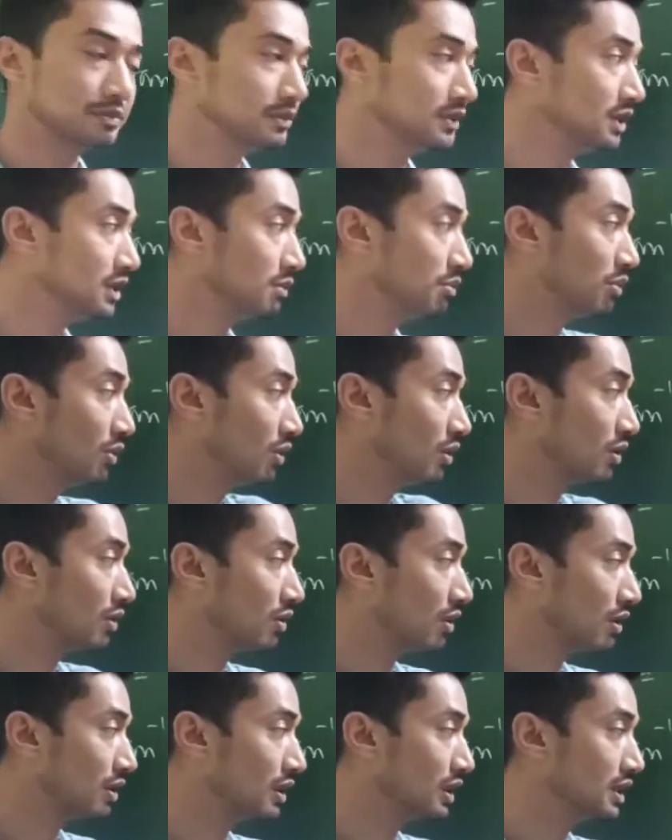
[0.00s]
in the polar
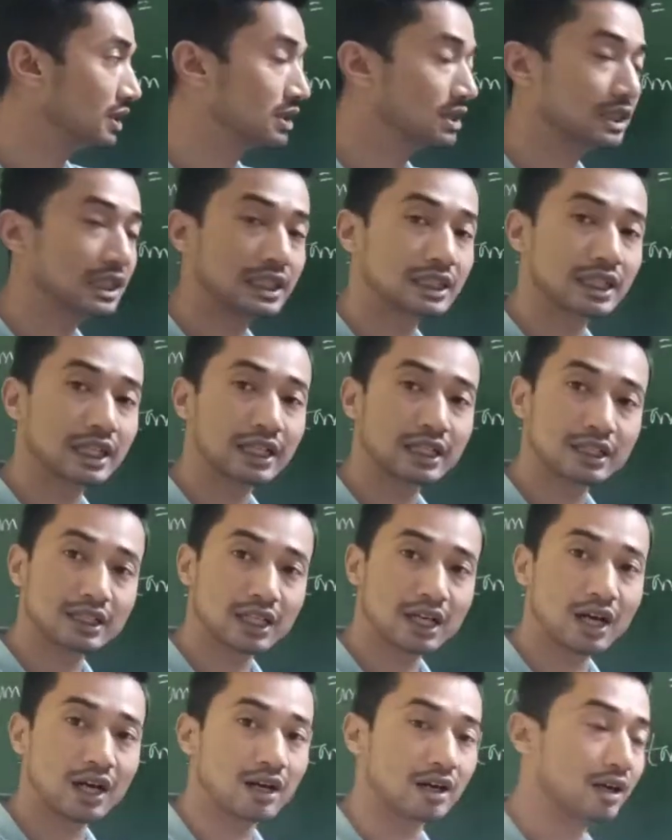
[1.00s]
coordinates, theta
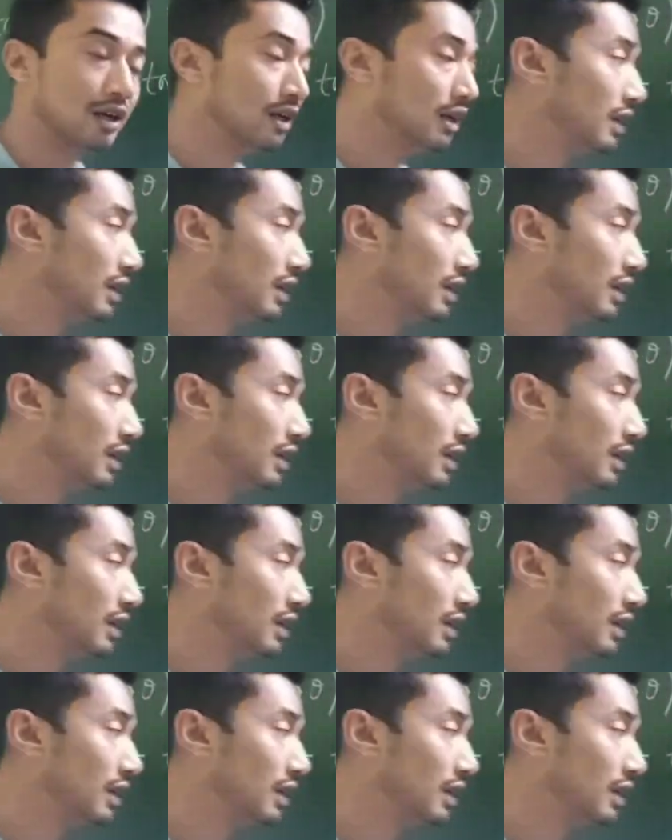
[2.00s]
and r,